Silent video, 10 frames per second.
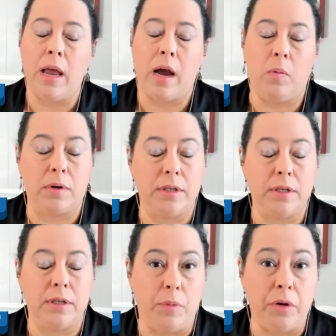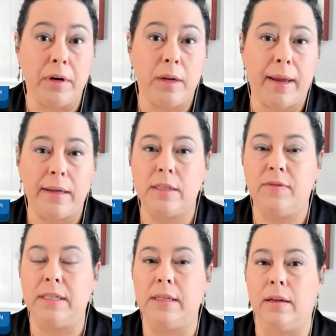I worked in a community based
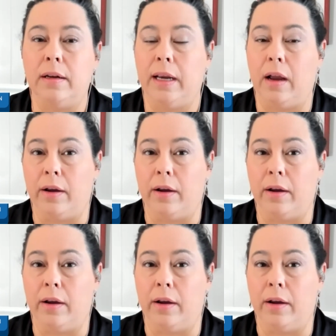facility.